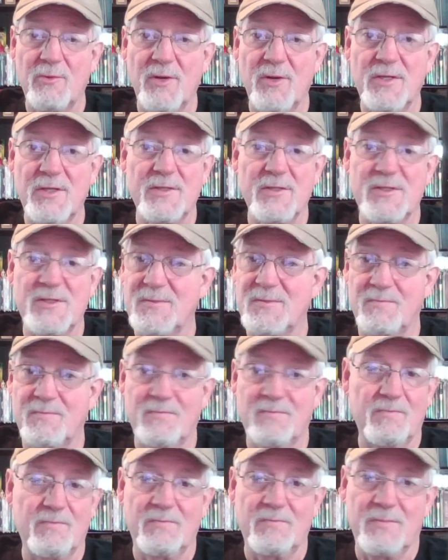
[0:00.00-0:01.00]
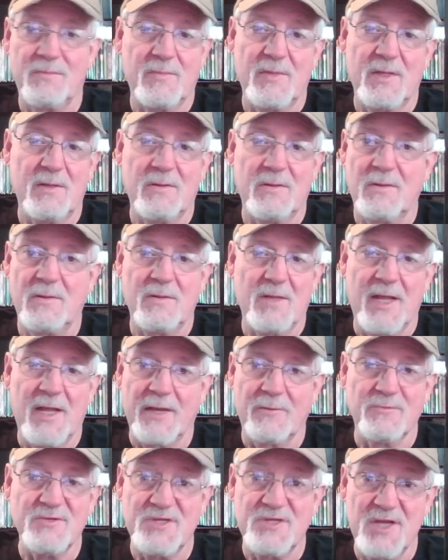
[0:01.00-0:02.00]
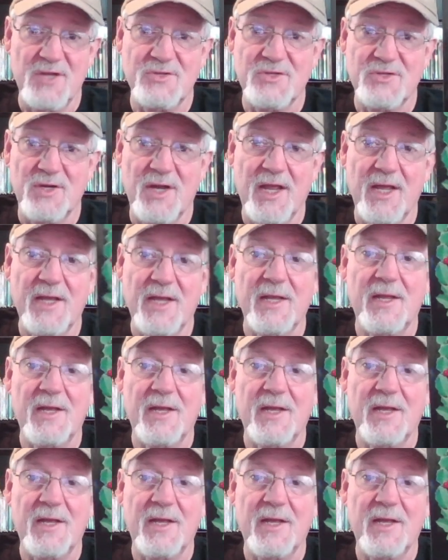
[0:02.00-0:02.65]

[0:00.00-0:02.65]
it like it was yesterday